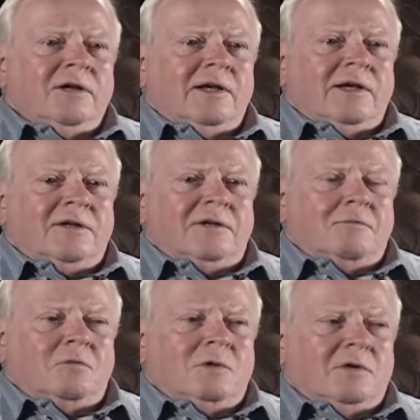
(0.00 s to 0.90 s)
and
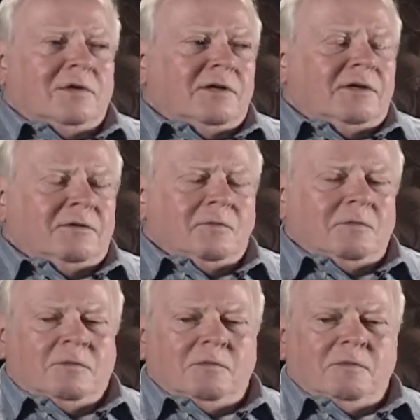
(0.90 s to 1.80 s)
uh,
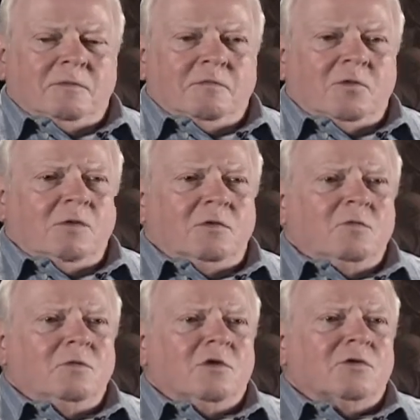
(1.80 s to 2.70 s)
we
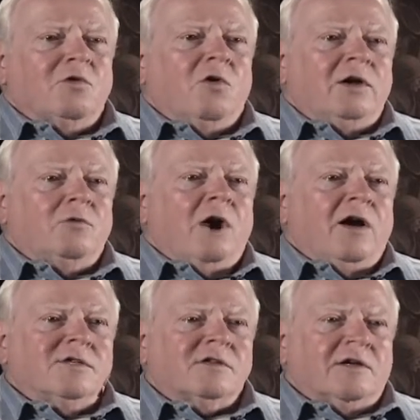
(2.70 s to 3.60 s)
were throwing
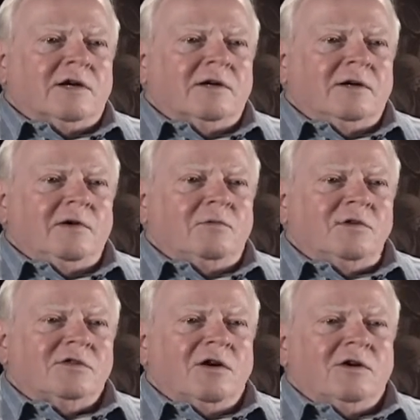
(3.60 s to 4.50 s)
rocks at it. I mean, we
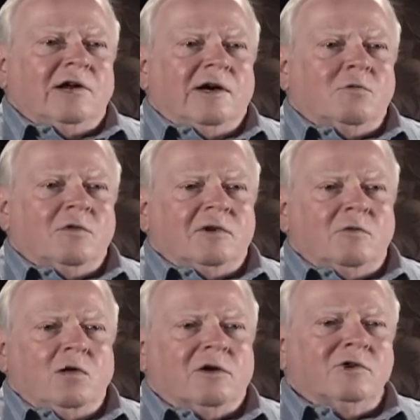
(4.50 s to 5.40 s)
started out with a
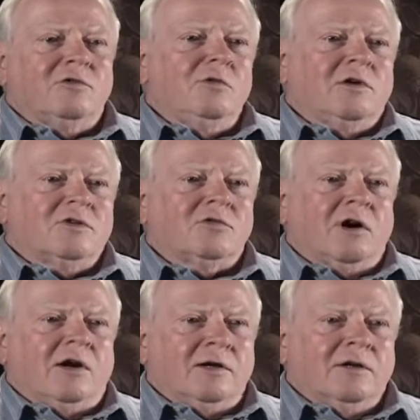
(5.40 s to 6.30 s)
one or two inch
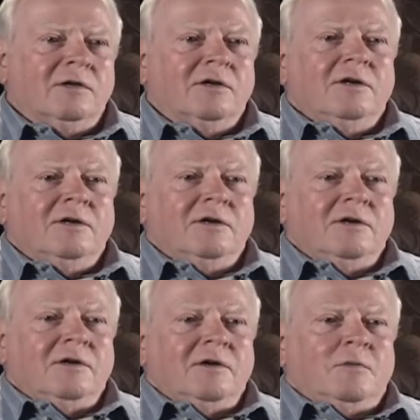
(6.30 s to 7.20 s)
rock,
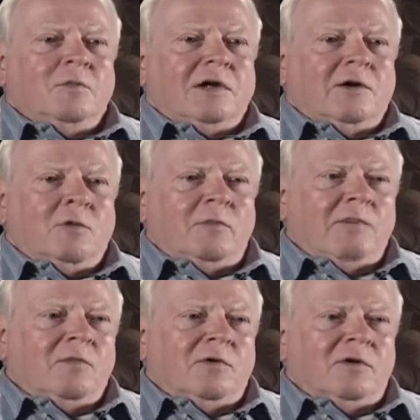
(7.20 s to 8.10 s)
but I
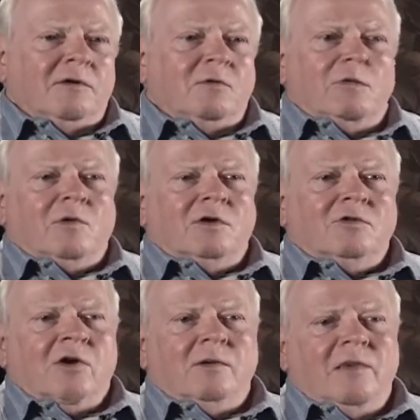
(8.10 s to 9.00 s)
remember uh, we were going to
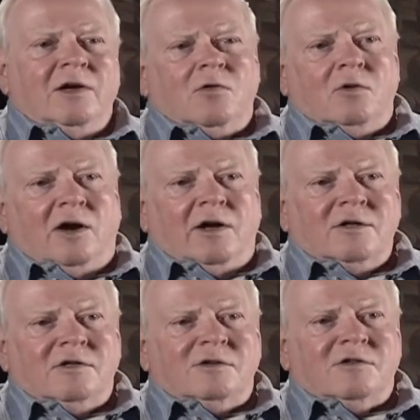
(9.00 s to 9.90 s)
try bigger
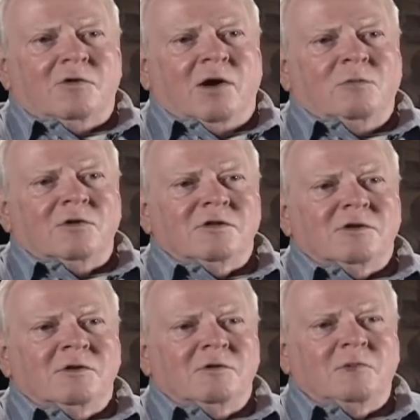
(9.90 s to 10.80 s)
rocks, and so I
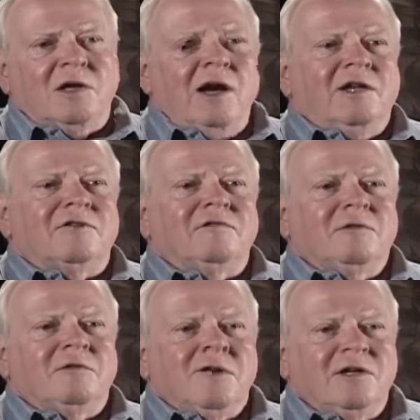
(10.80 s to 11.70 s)
was behind the
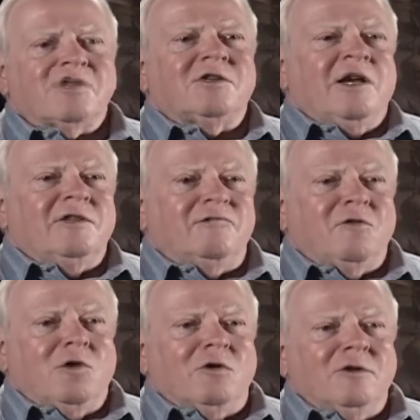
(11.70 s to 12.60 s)
inside the
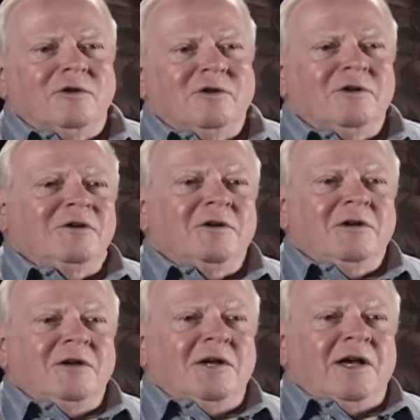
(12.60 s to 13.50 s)
fort,
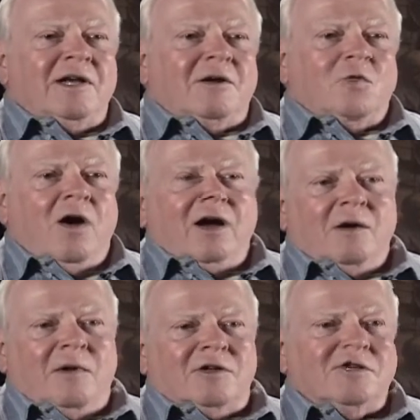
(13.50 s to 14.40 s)
and a rock
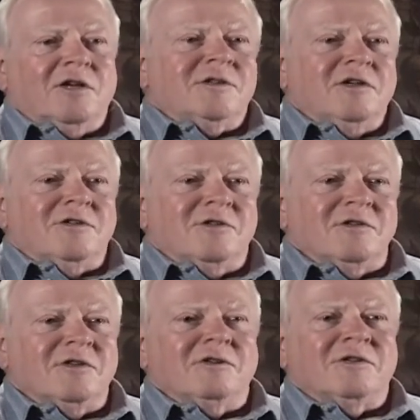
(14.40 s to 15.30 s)
about six
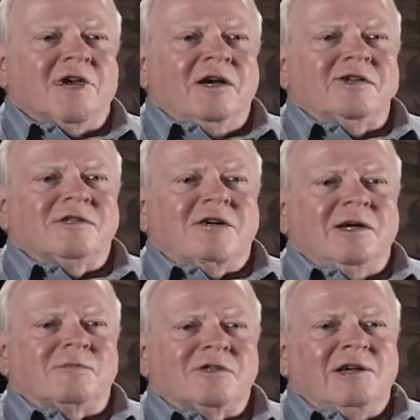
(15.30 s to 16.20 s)
inches in size
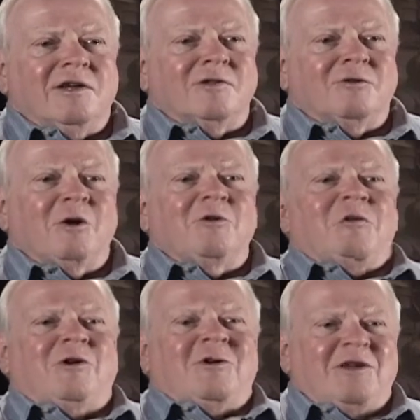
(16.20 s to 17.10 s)
came sailing
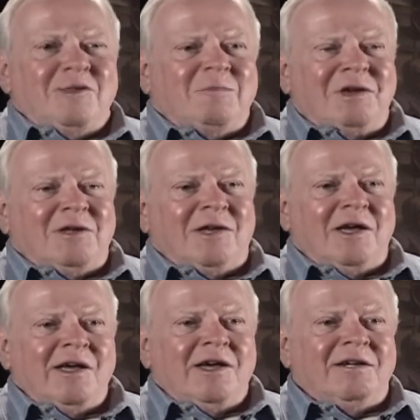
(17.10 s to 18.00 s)
through there and hit me in the
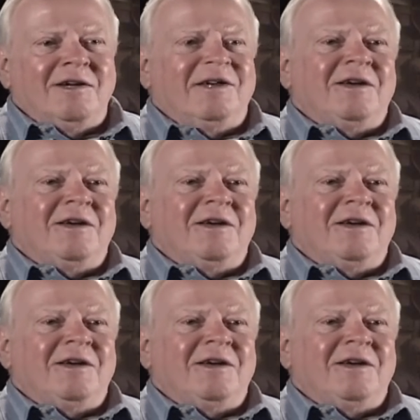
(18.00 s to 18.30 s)
head.